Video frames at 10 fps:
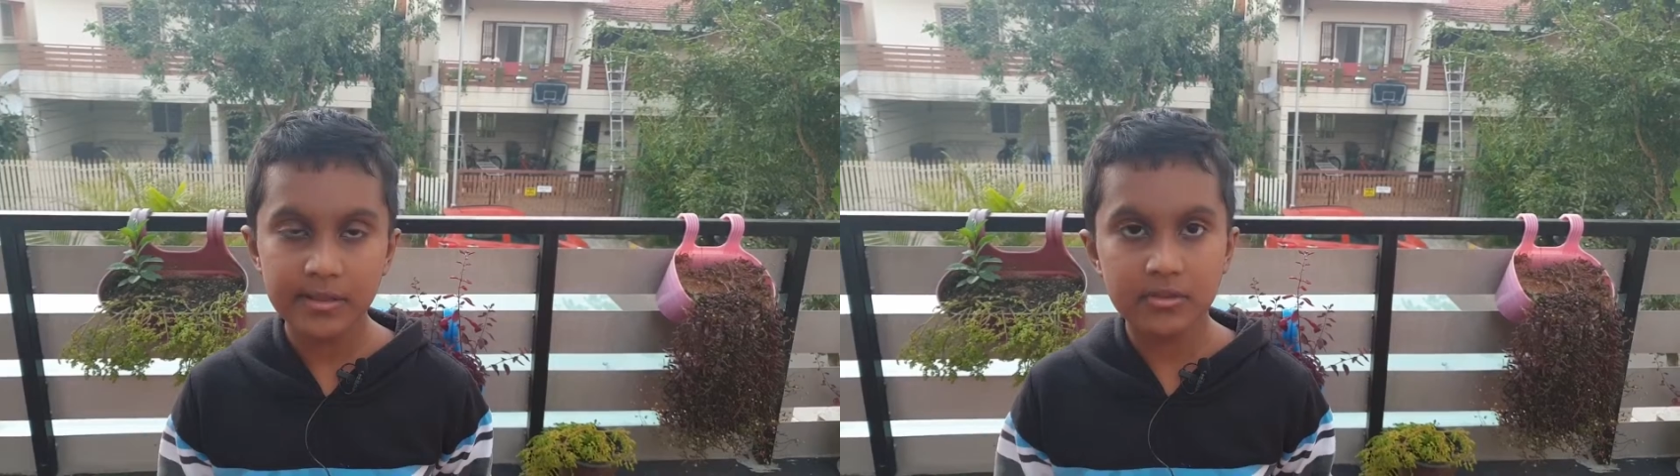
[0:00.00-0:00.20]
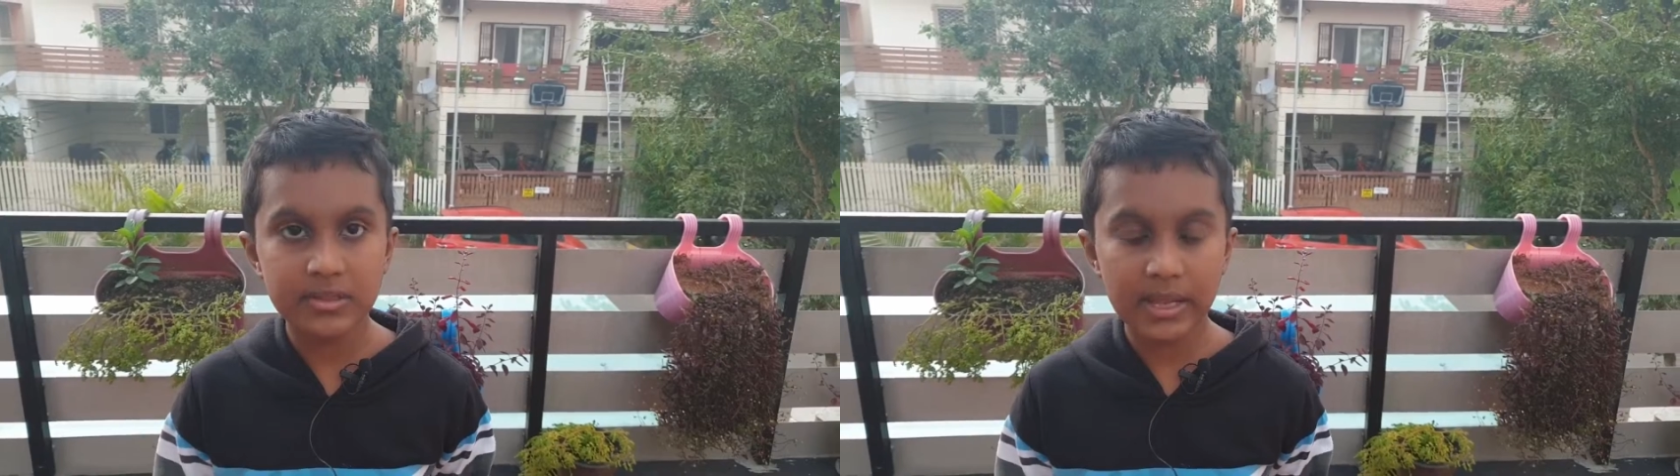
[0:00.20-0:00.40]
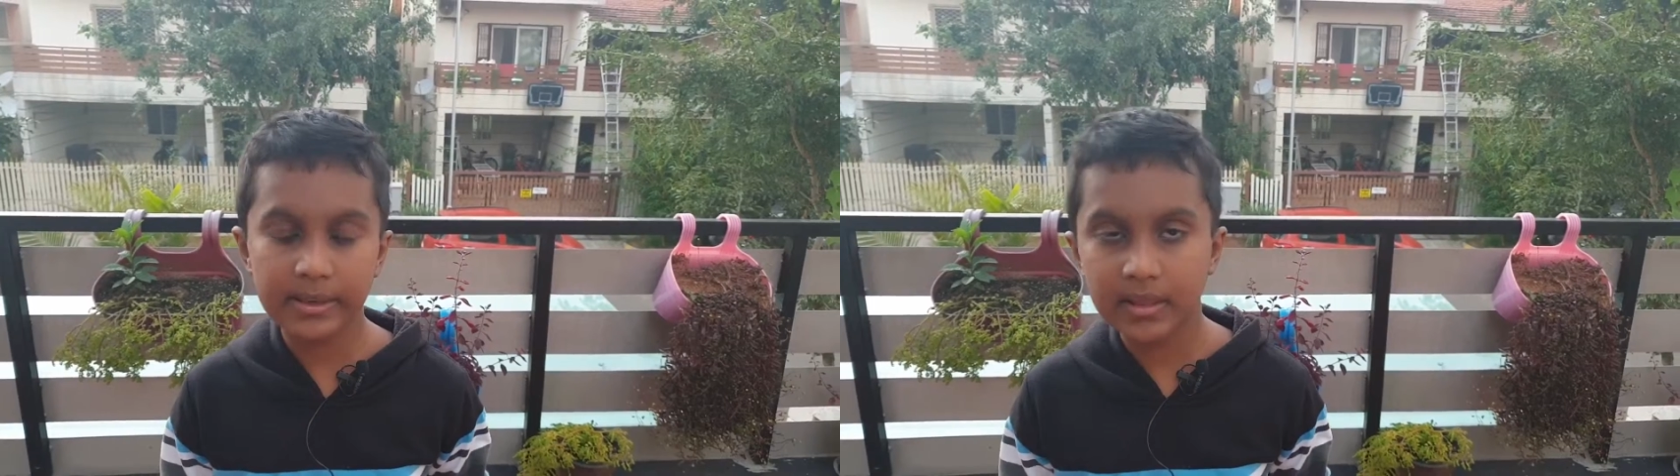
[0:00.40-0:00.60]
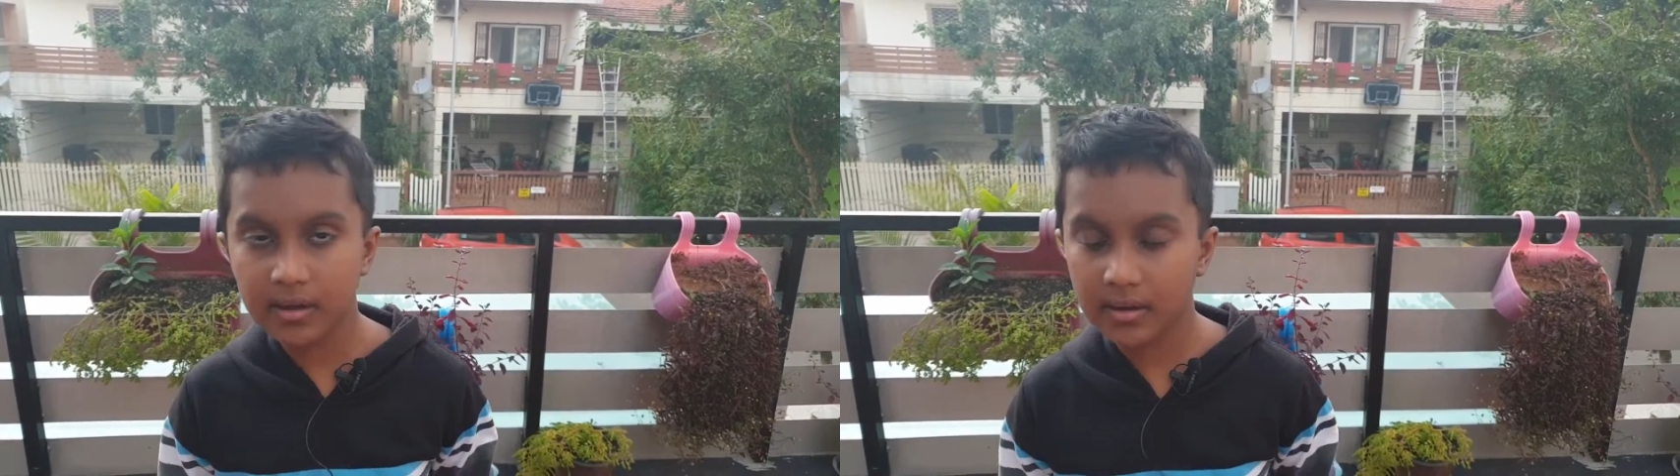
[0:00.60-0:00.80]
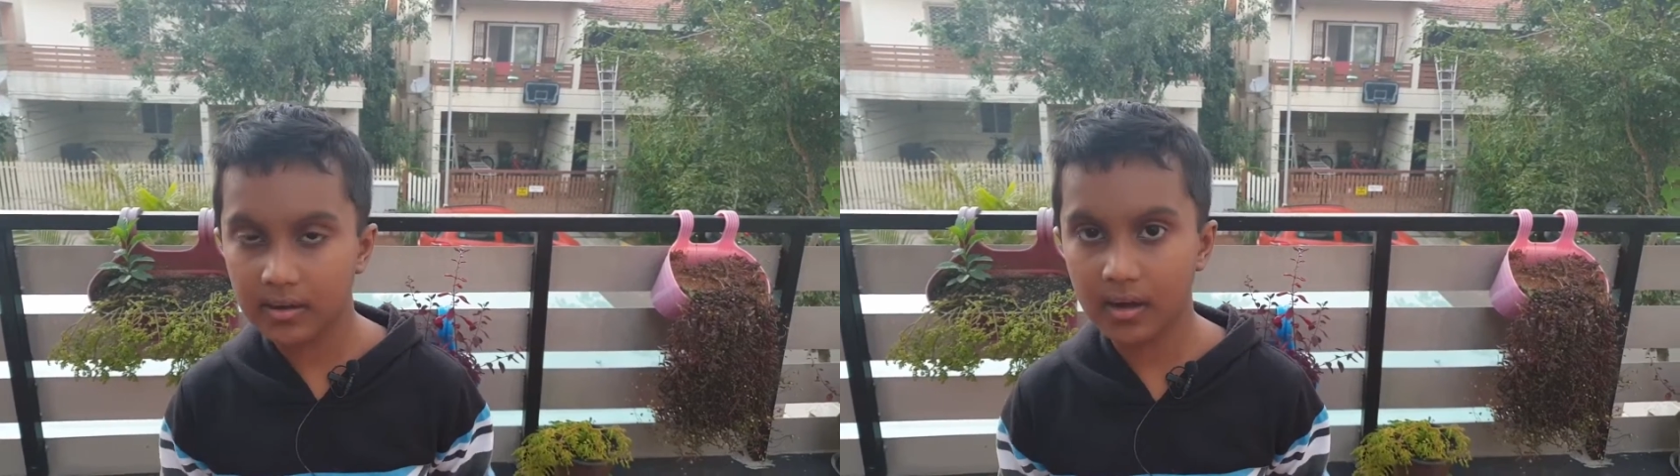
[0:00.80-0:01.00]
so that
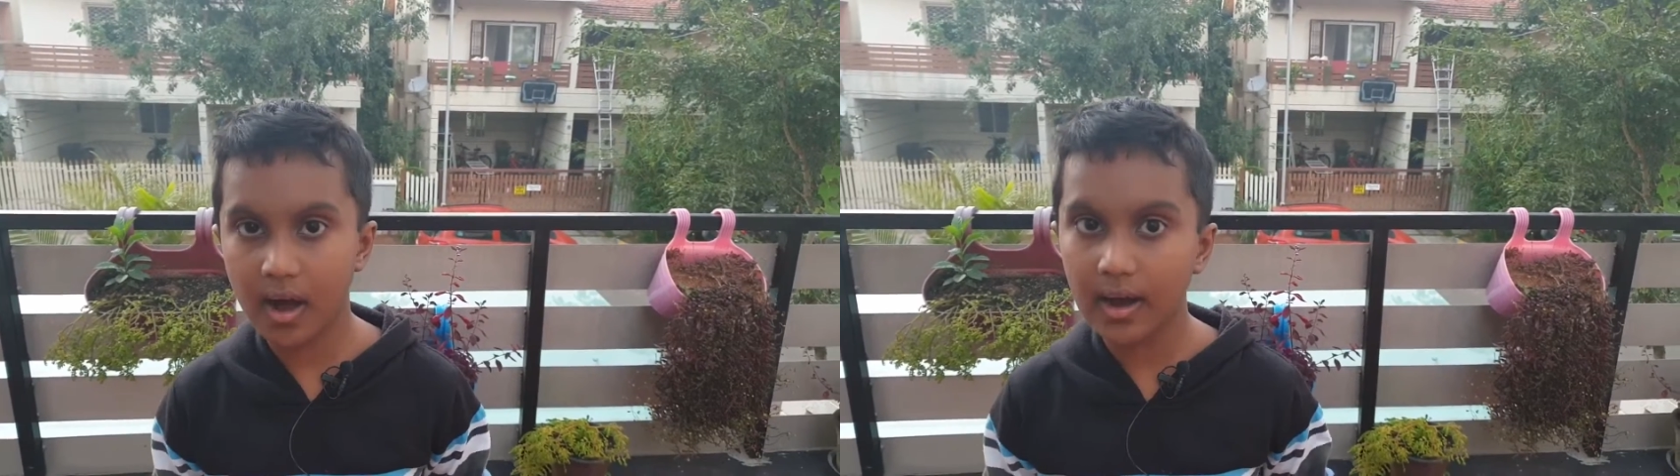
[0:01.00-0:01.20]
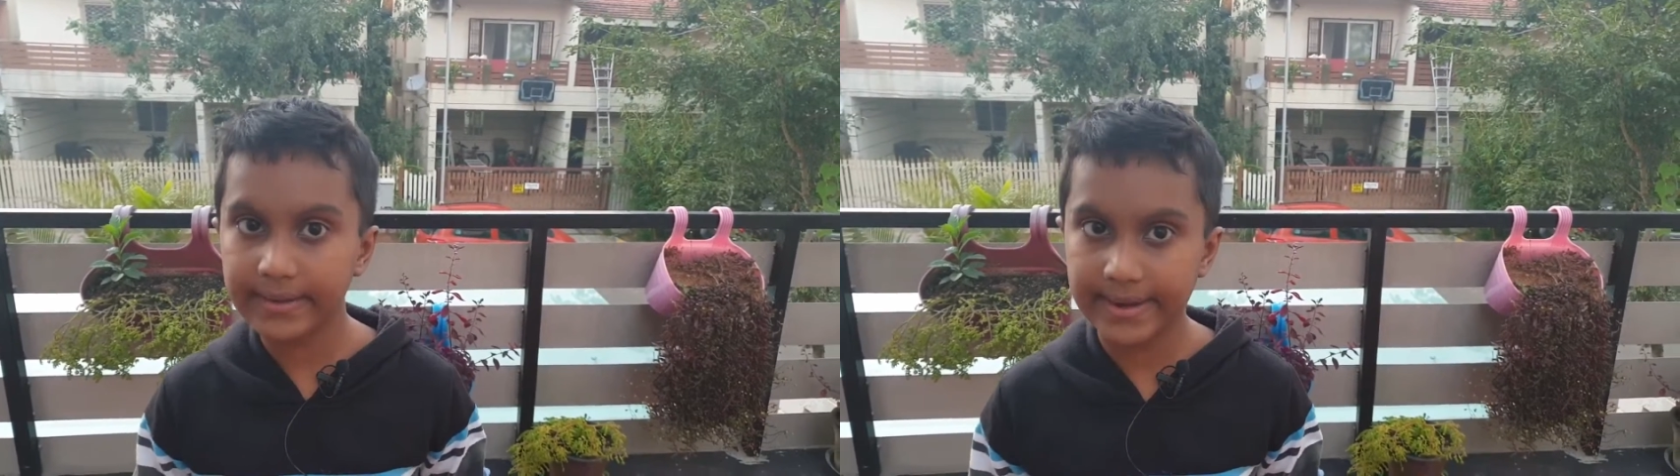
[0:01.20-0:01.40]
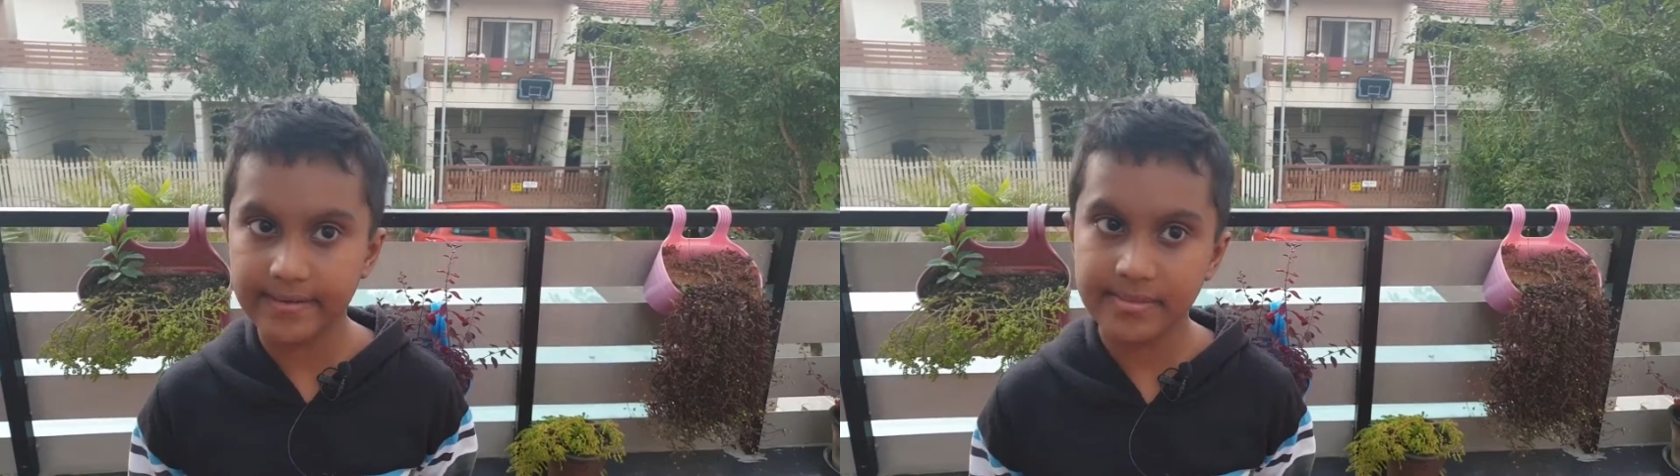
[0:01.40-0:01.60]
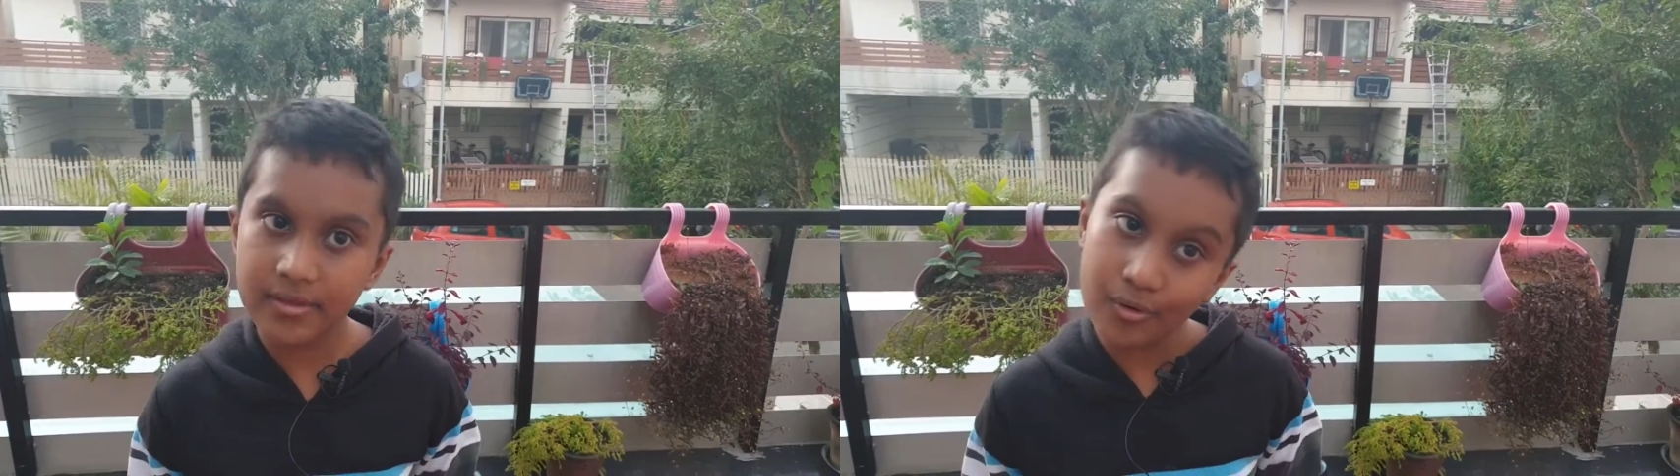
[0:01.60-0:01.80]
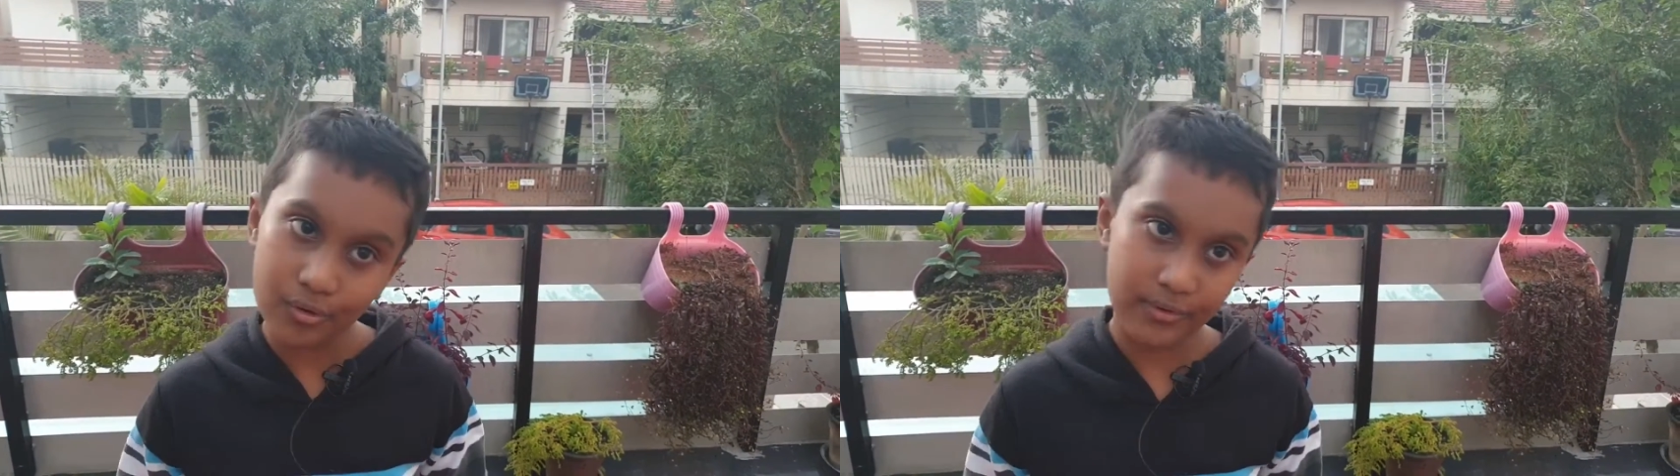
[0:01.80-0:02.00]
the car gets
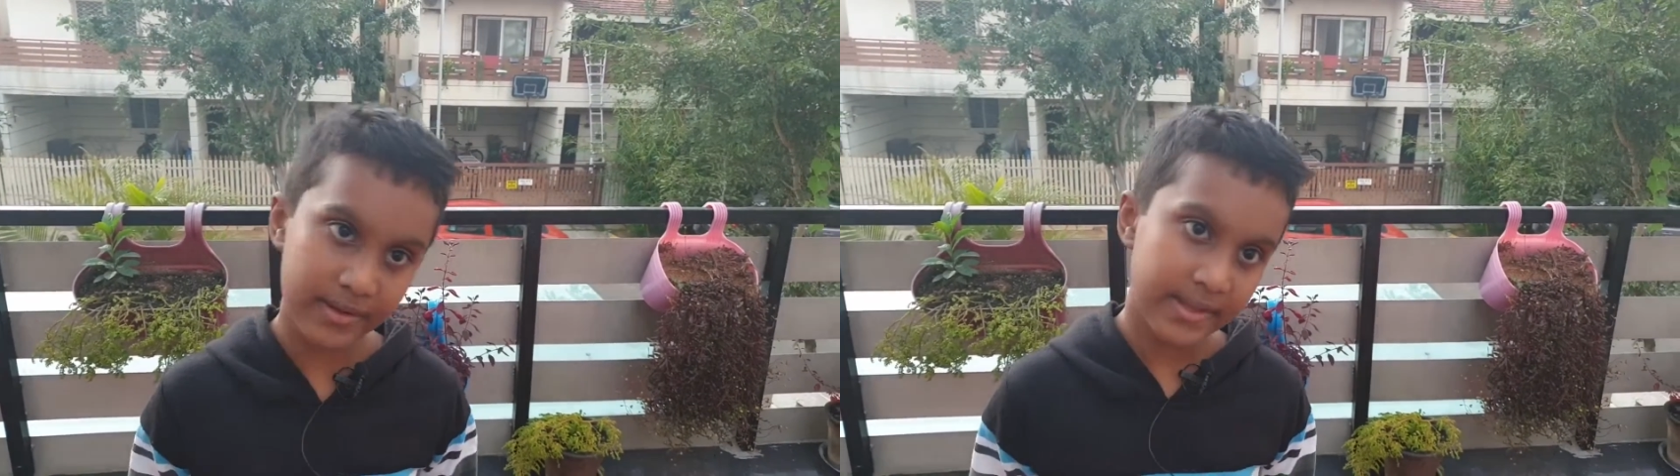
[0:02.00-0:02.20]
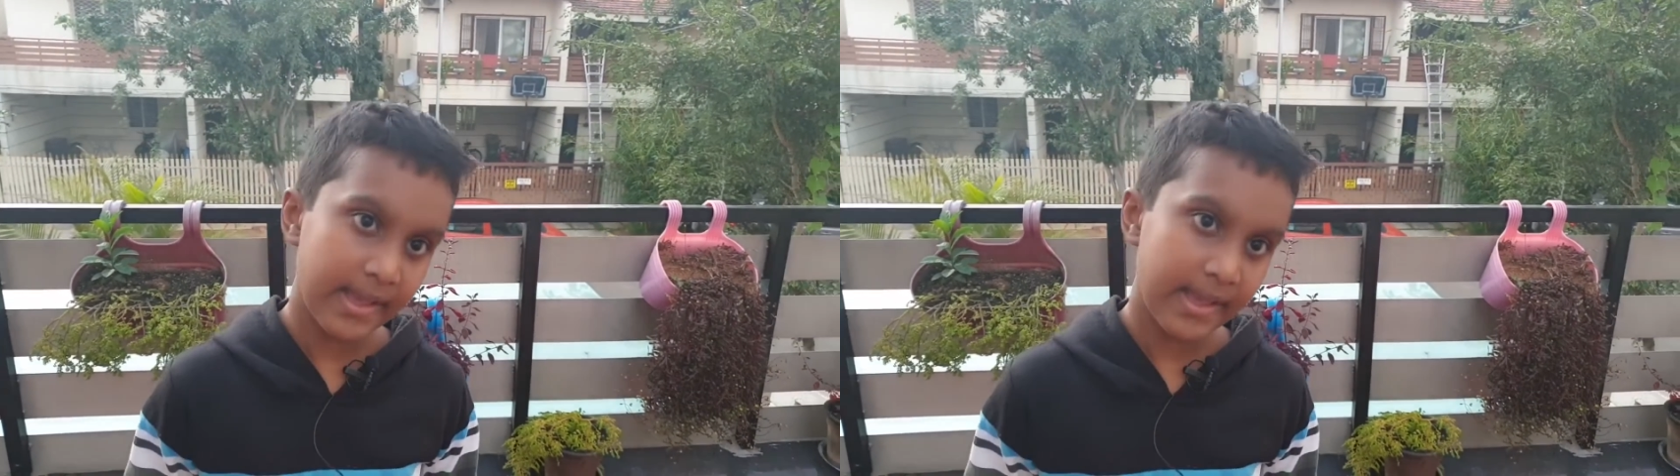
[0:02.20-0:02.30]
towed.